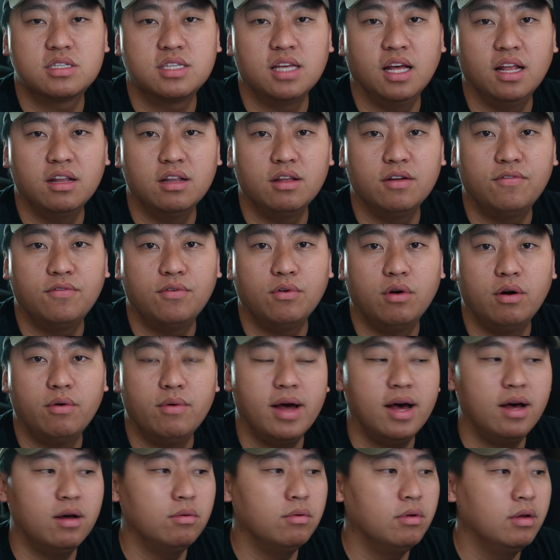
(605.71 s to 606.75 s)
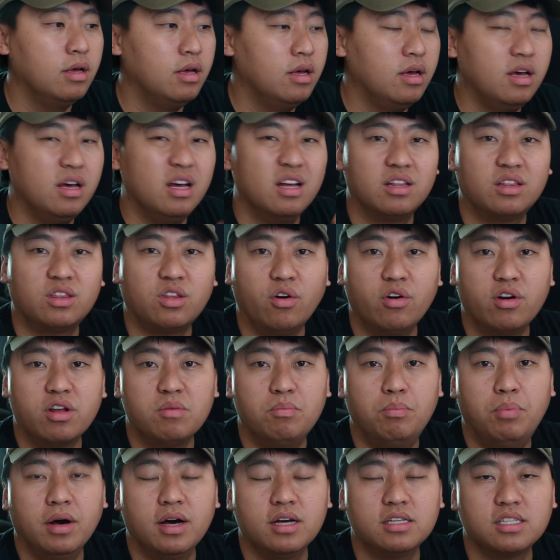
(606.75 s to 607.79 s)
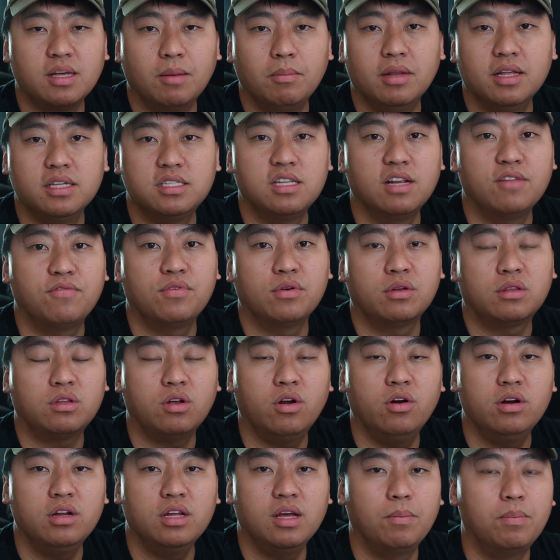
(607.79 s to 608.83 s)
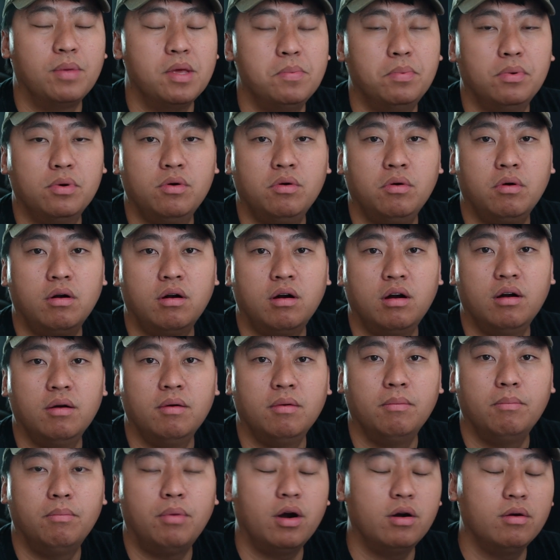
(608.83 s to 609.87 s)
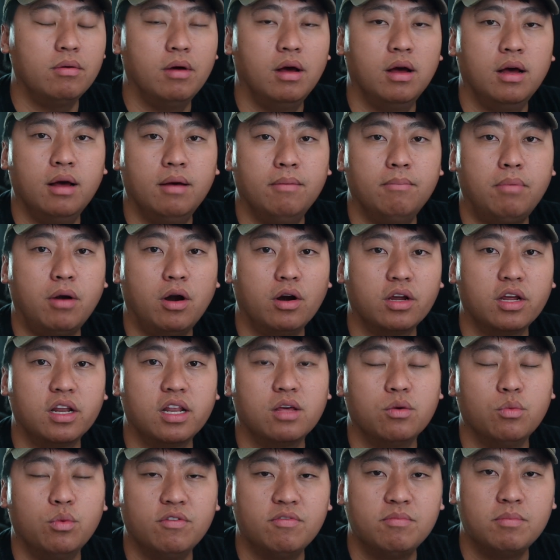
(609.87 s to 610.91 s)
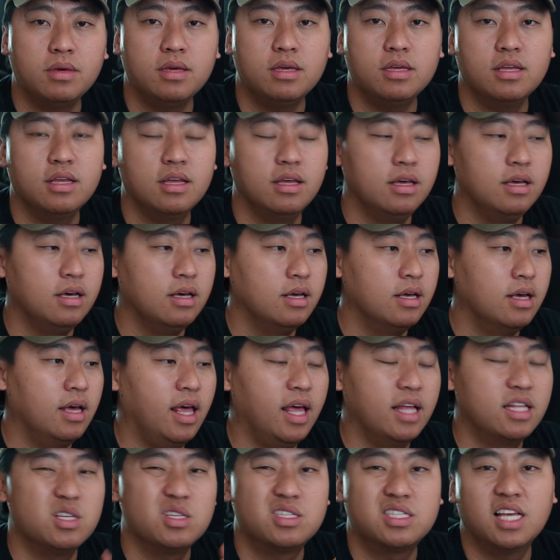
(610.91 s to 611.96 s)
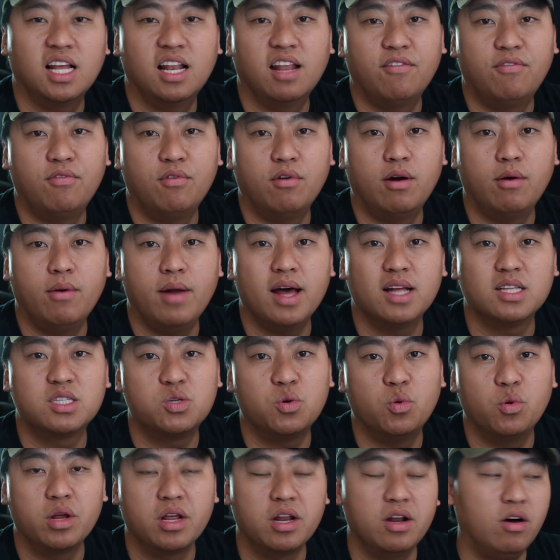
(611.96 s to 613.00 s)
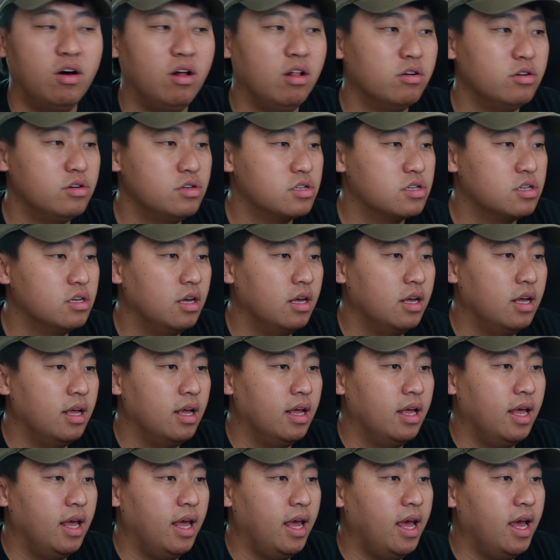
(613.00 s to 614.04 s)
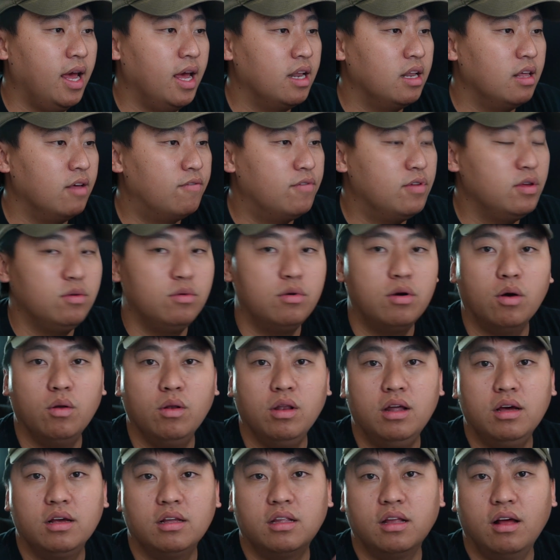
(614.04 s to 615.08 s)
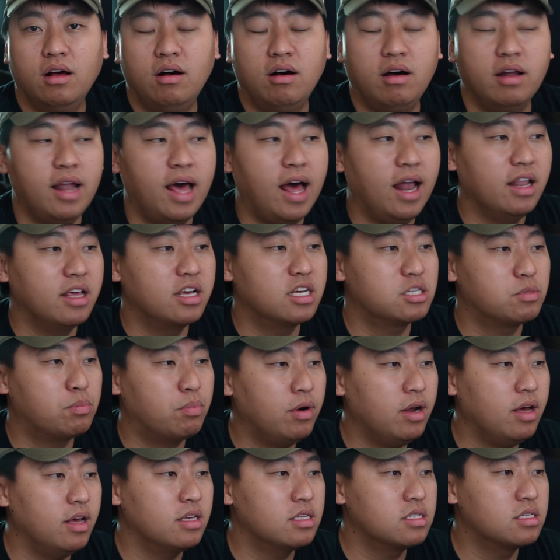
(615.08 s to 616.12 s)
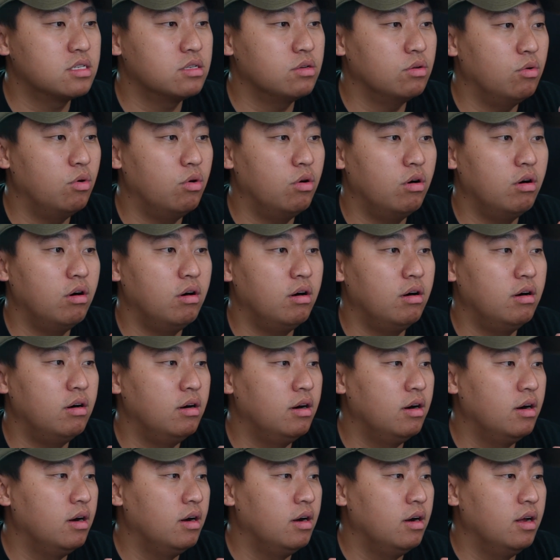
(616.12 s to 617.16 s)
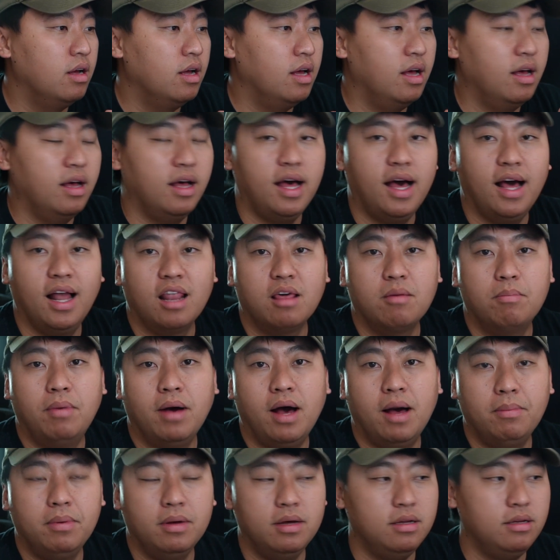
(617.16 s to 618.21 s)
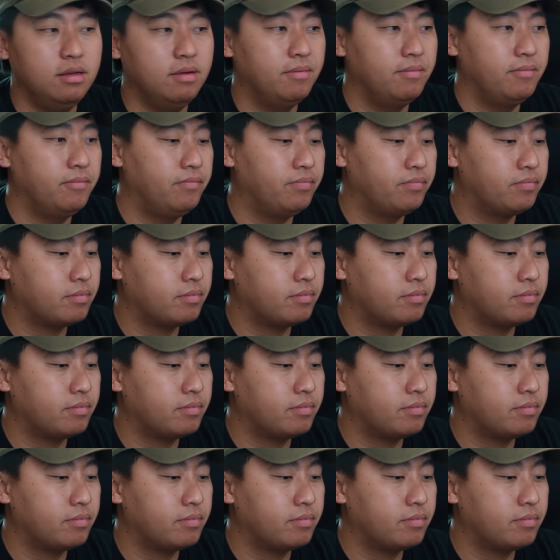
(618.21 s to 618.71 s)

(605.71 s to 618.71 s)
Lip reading: just selling it for around $30. I'm listing it for 30, and people are bargaining with me, and to sell it for around $20. And if you go look on AliExpress or Alibaba,